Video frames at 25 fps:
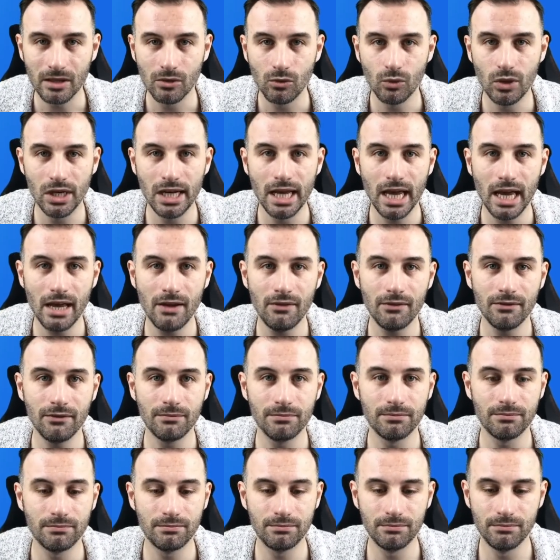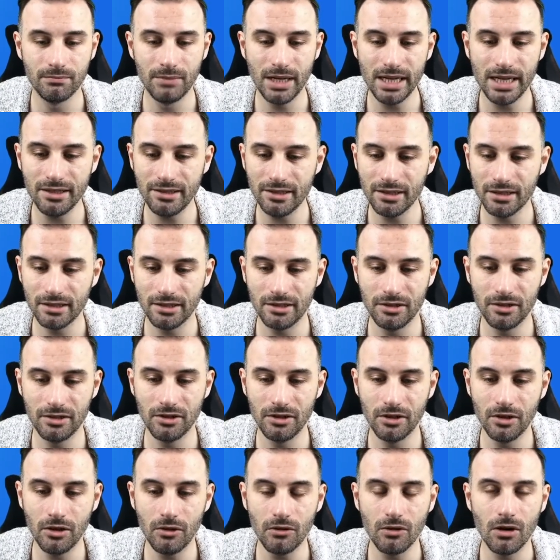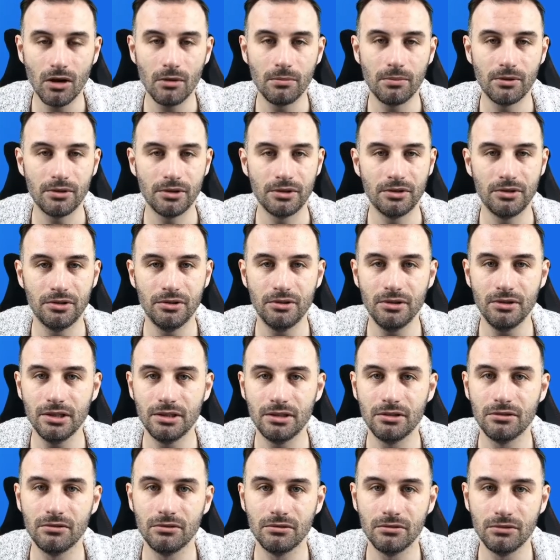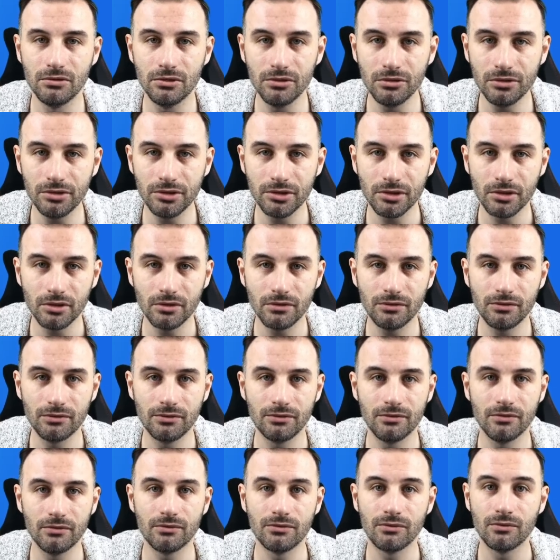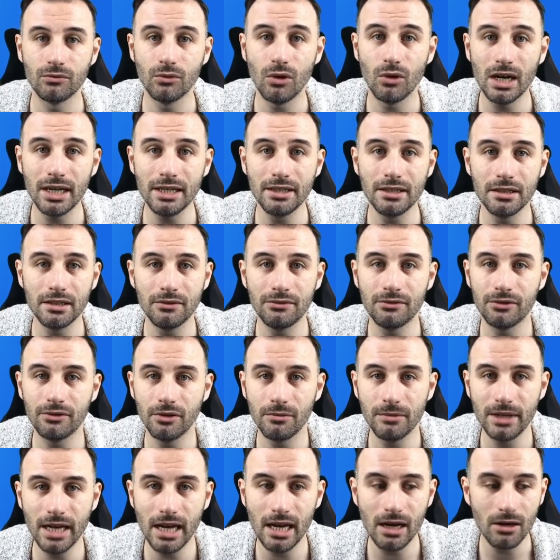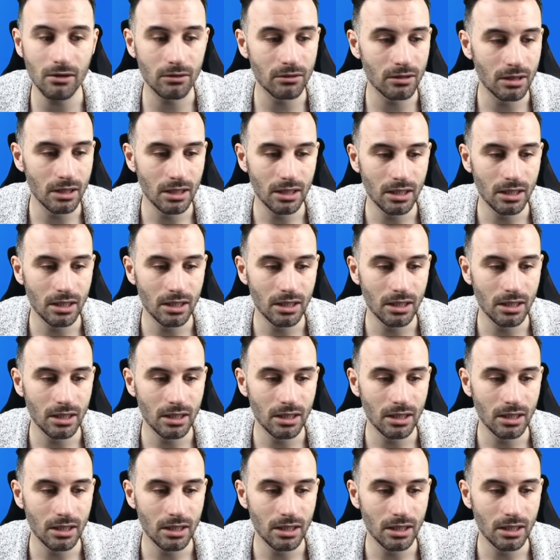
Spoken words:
will have basically no opportunity to do so 1 year from now.